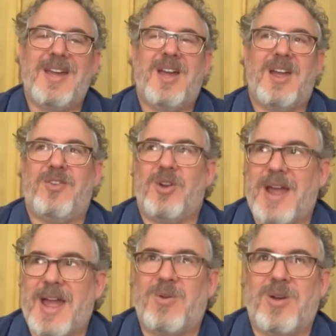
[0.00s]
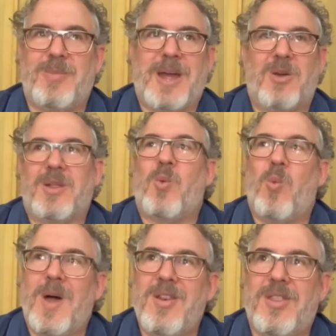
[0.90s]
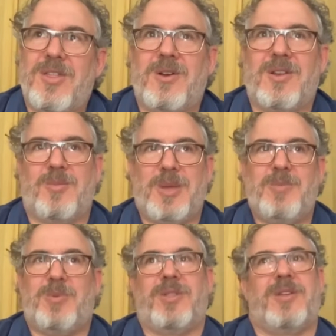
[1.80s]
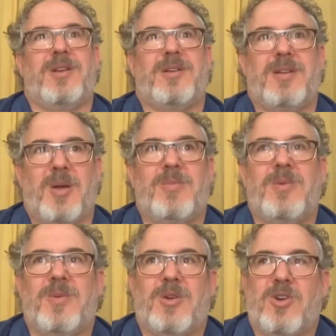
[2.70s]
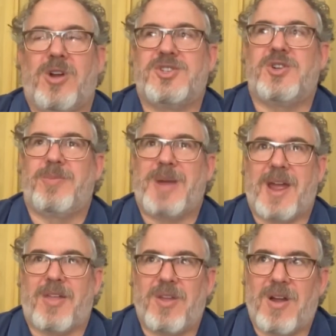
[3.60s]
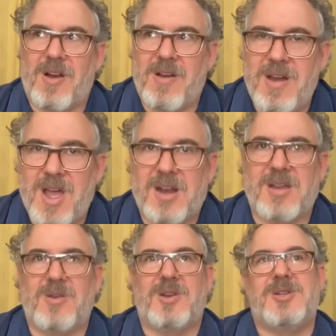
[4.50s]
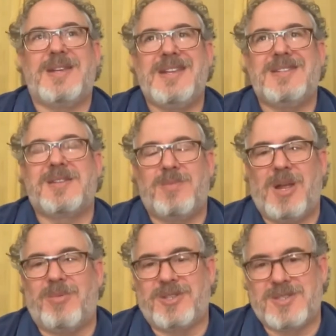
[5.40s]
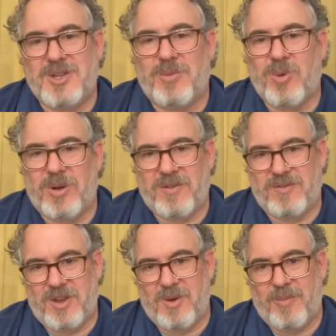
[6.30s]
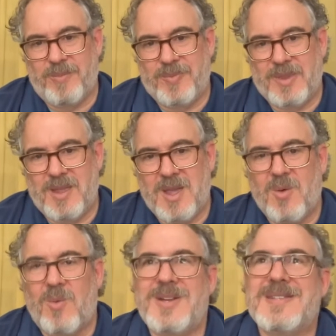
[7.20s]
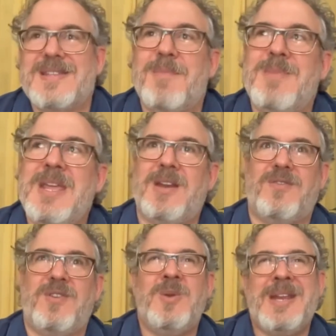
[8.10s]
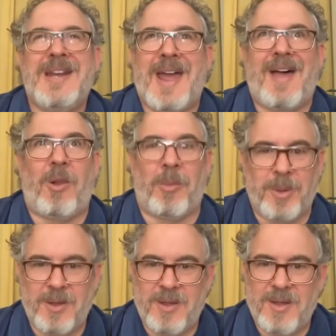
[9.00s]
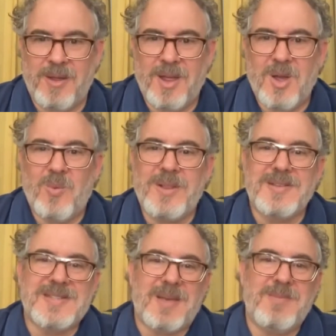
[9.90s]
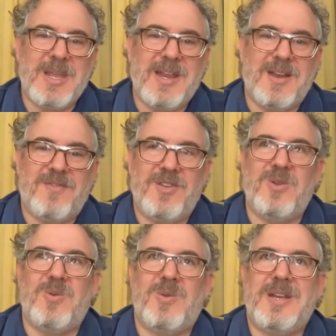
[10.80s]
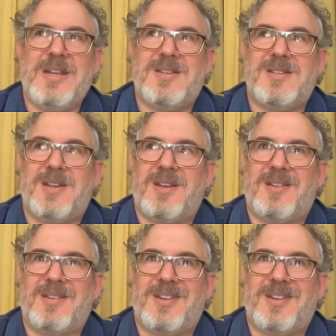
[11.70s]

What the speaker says: if you're out and about, like 1/3 of the people that come across your path are not going to easily be able to see your point of view. What does that mean if you need help? What does that mean if you need to,